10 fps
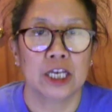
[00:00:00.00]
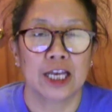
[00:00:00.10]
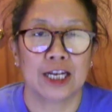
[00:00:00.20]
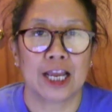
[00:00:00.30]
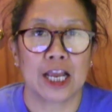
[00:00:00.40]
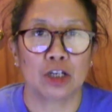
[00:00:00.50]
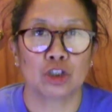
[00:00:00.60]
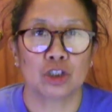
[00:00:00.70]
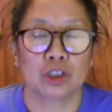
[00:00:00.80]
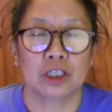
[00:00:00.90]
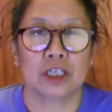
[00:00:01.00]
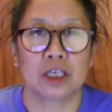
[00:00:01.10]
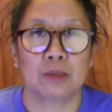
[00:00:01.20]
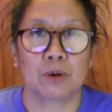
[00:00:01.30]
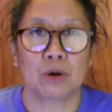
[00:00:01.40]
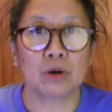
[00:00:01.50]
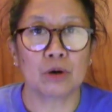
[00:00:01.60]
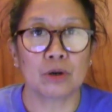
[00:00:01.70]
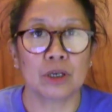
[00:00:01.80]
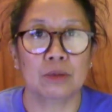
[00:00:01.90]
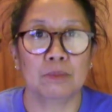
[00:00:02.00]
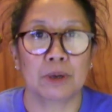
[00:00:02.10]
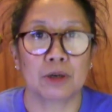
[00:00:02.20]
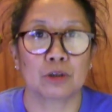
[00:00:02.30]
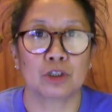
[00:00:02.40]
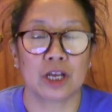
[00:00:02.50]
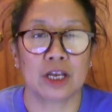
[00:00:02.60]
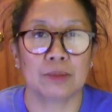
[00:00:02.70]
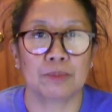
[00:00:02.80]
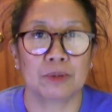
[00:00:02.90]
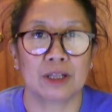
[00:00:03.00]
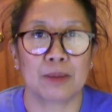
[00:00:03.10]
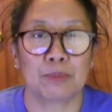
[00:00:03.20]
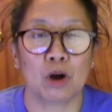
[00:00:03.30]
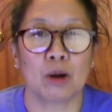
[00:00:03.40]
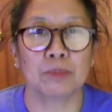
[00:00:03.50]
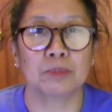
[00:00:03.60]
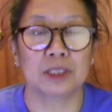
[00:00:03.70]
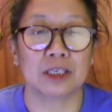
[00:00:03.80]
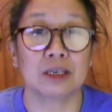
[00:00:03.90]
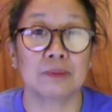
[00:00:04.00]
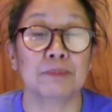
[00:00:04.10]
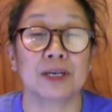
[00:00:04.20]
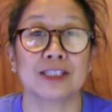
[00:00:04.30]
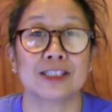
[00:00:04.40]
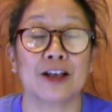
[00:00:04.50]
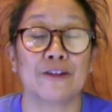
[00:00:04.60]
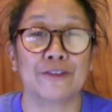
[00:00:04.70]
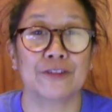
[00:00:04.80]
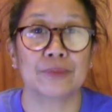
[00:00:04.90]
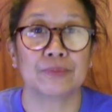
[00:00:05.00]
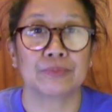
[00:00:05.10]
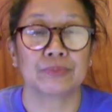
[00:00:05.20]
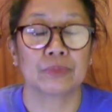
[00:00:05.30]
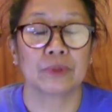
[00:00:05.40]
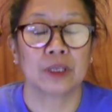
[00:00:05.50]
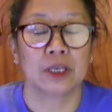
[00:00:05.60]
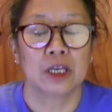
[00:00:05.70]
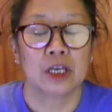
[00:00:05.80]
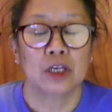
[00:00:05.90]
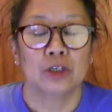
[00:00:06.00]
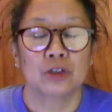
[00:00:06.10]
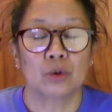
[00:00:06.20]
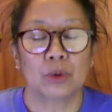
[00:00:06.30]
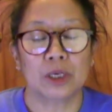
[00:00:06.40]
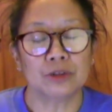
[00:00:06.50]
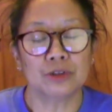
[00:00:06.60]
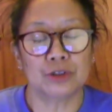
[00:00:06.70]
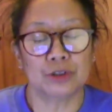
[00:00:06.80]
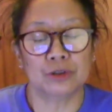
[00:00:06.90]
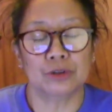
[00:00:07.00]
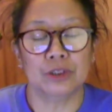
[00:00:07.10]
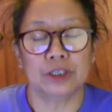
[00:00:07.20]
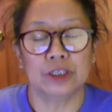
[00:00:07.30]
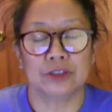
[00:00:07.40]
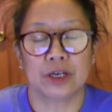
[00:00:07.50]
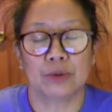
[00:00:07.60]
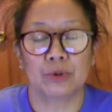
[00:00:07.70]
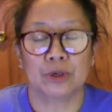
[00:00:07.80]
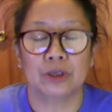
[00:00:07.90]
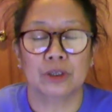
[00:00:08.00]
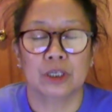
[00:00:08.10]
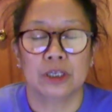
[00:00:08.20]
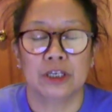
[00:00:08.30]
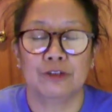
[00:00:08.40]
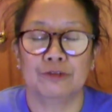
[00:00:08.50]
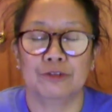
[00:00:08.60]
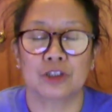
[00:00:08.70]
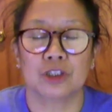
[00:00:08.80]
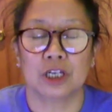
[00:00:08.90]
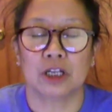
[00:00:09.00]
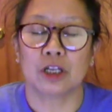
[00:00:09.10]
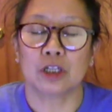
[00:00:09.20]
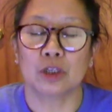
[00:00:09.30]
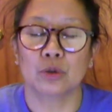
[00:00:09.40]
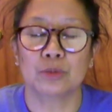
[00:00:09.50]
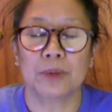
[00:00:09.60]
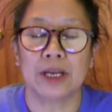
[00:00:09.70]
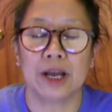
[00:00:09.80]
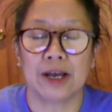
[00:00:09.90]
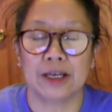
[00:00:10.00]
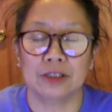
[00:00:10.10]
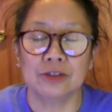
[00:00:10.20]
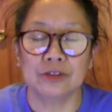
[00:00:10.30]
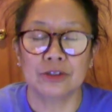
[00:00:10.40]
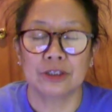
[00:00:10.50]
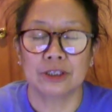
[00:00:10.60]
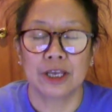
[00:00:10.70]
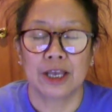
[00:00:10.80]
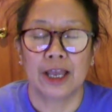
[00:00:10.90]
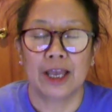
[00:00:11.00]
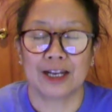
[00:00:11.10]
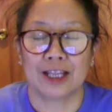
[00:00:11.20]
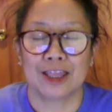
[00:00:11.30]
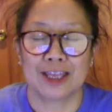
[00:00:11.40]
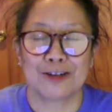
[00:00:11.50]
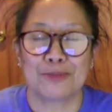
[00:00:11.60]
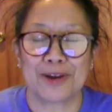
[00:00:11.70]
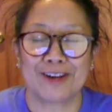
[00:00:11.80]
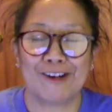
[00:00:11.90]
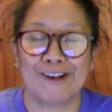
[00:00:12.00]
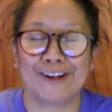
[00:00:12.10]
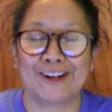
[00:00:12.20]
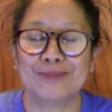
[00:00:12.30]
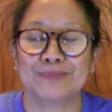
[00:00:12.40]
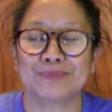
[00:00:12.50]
And I actually keep her in better shape than I probably keep myself. So what I'll do is I will envision, I close my eyes and I think of my car, and